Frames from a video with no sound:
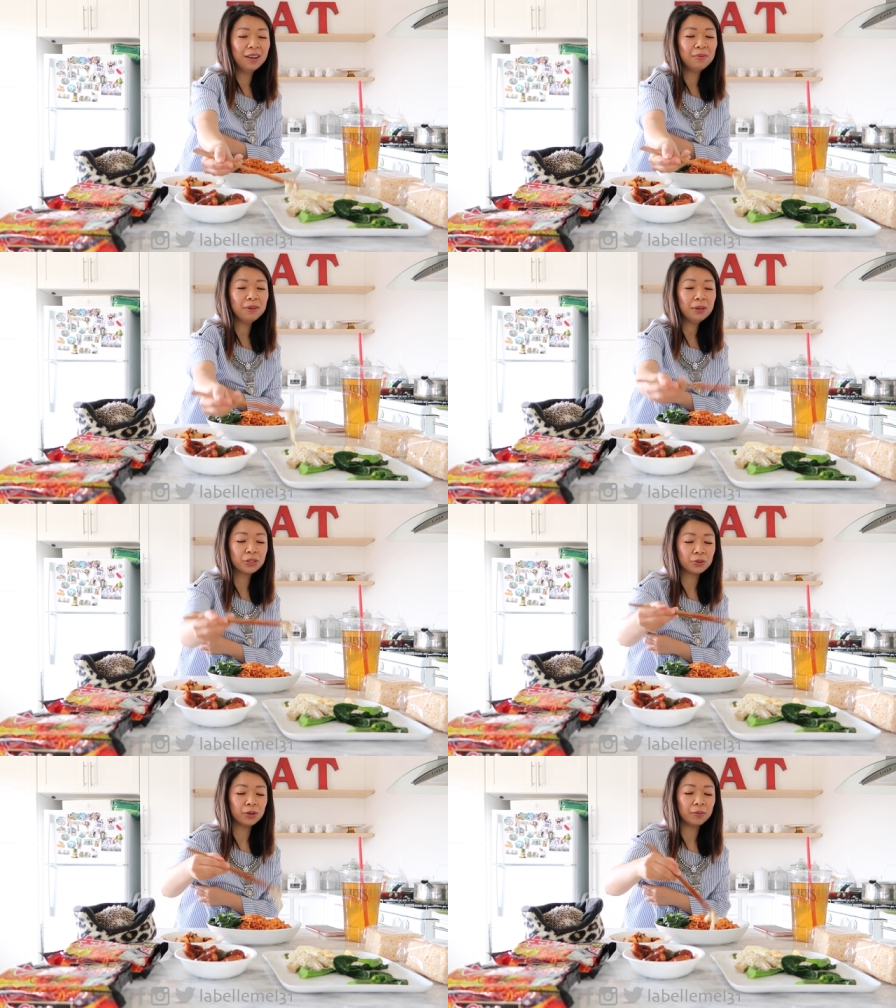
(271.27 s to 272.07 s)
I pretty
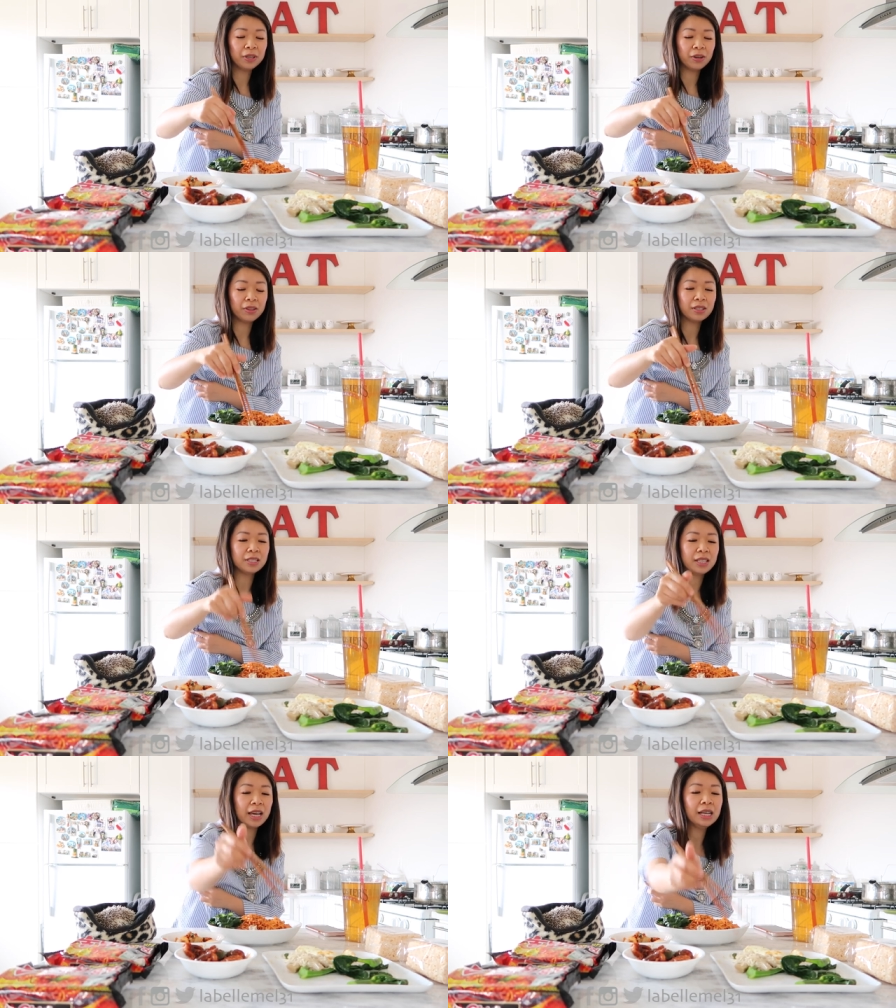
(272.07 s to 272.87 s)
much grew up here in the
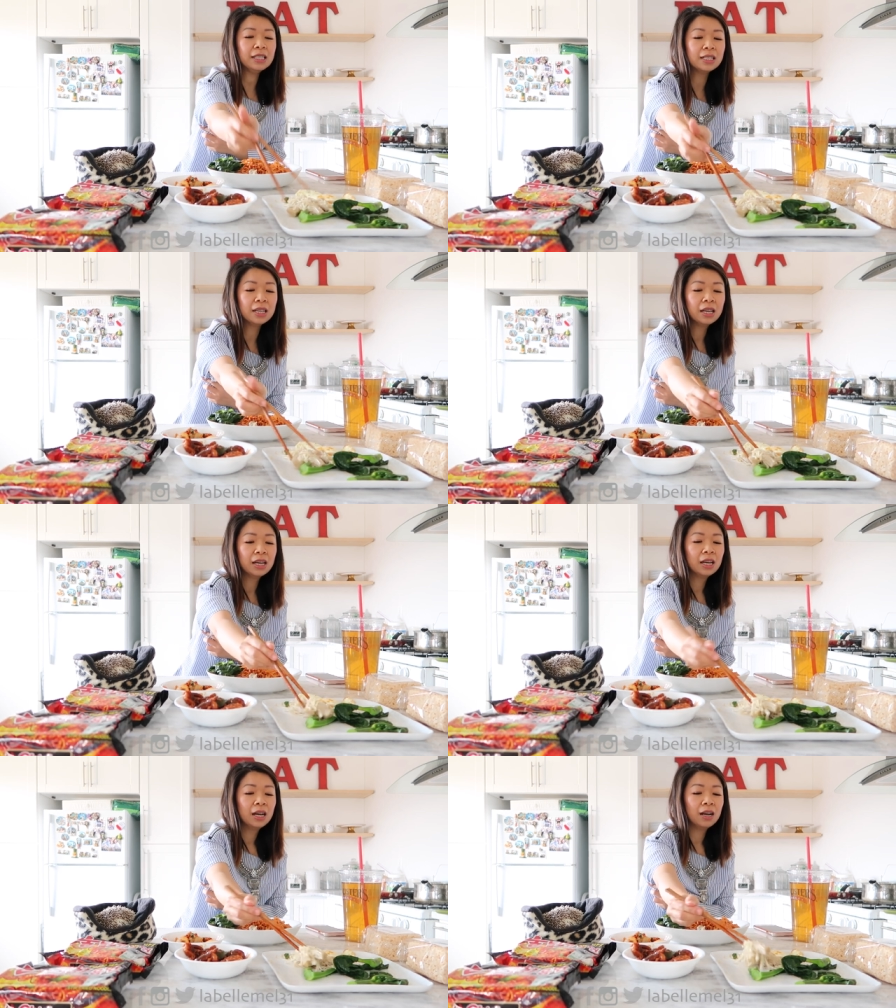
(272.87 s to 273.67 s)
States
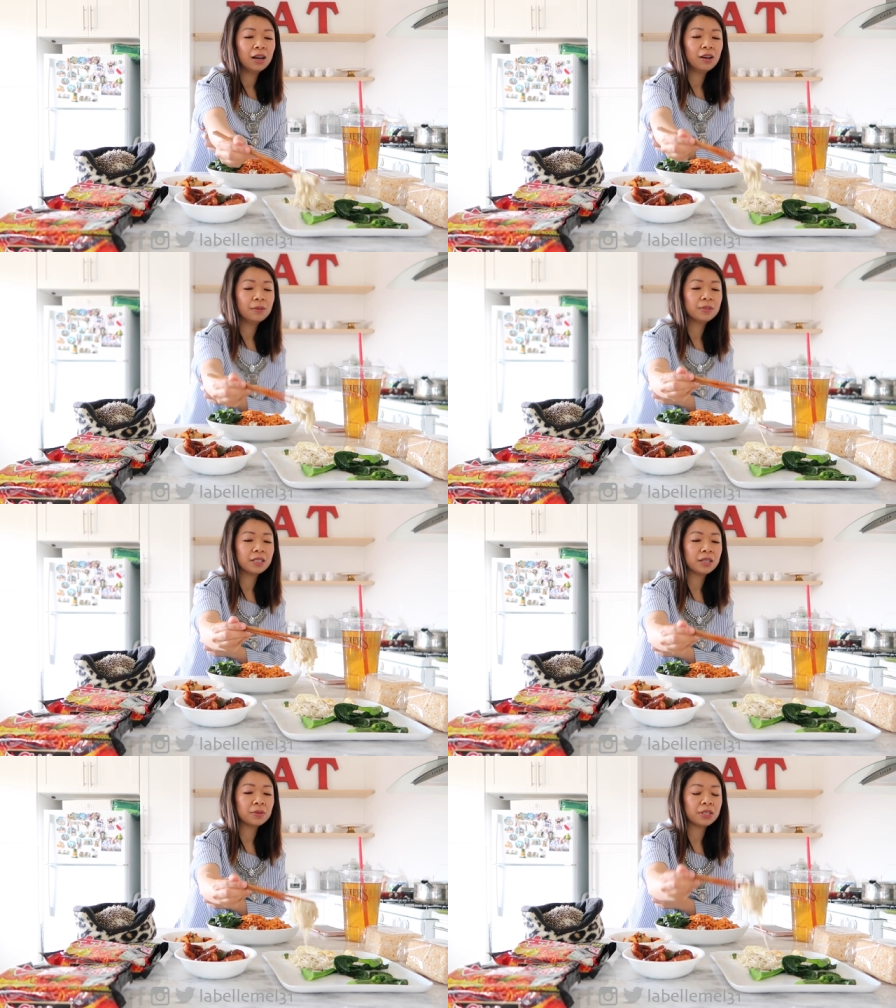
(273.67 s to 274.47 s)
um,
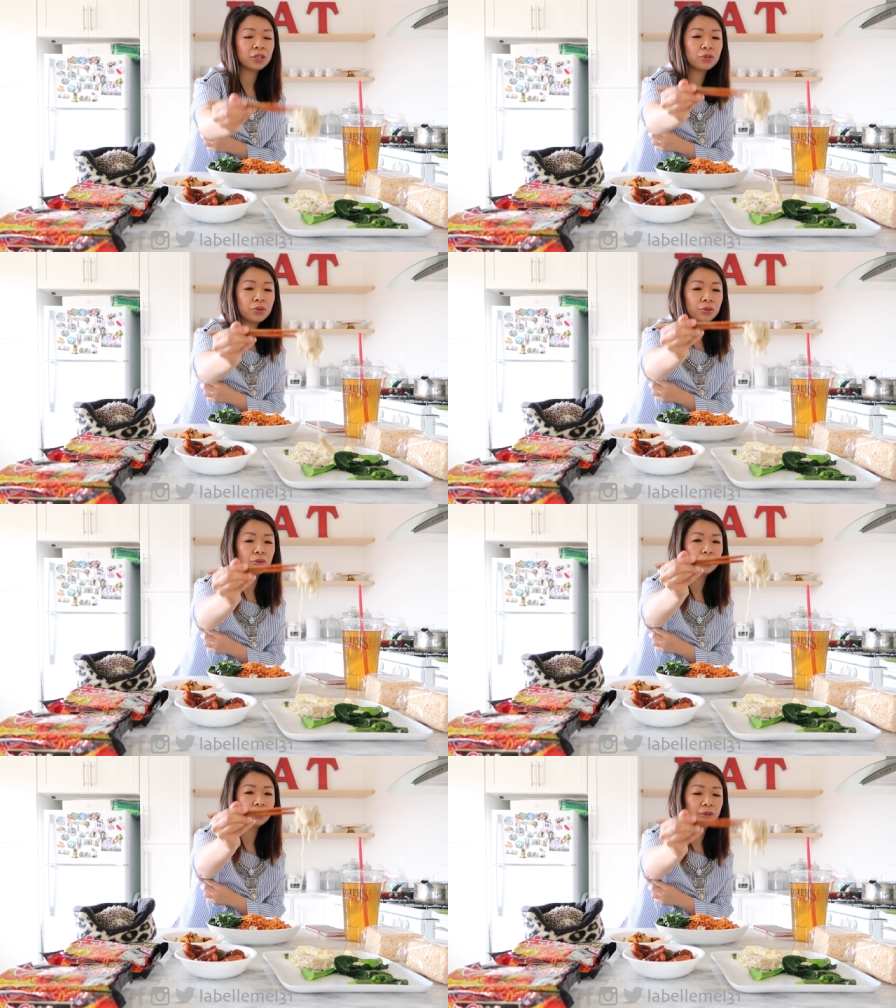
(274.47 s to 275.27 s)
since I was like
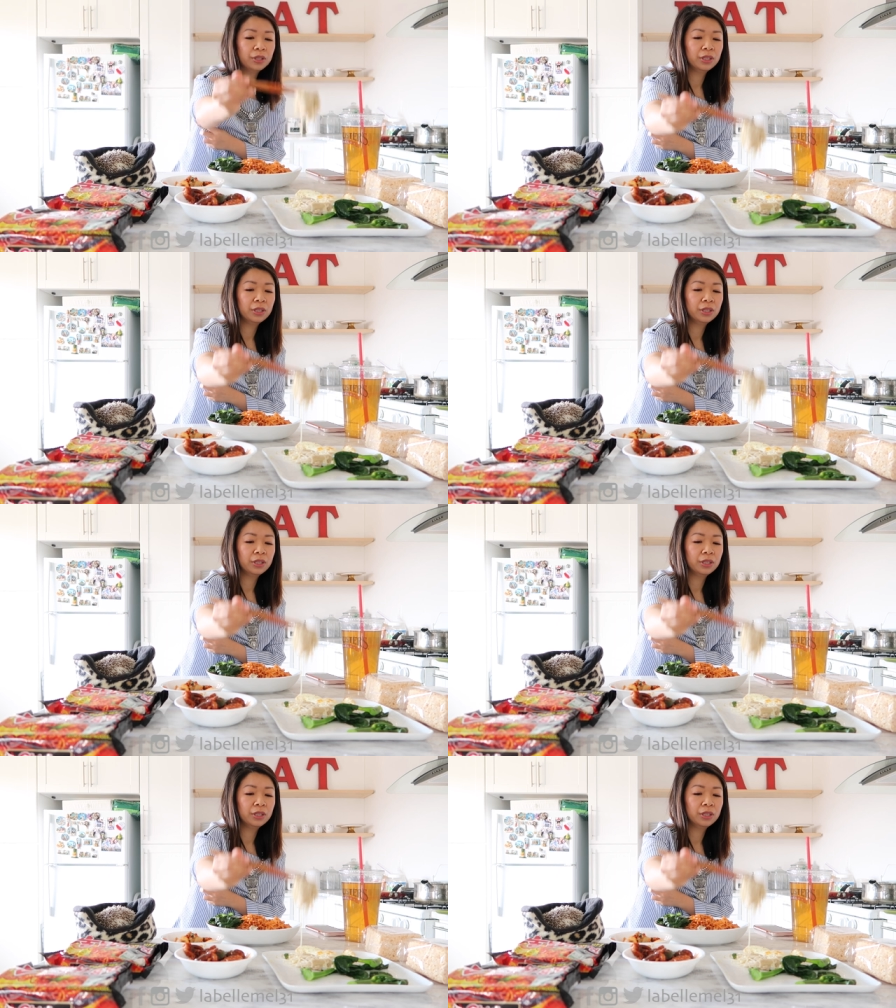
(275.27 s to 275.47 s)
two,